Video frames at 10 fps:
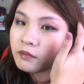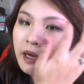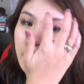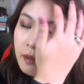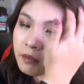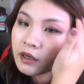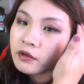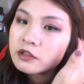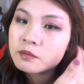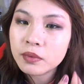my
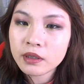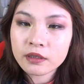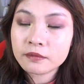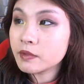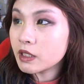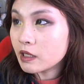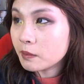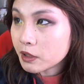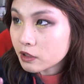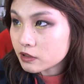eyebrows. But in
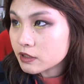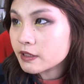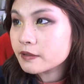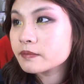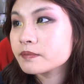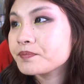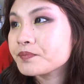person,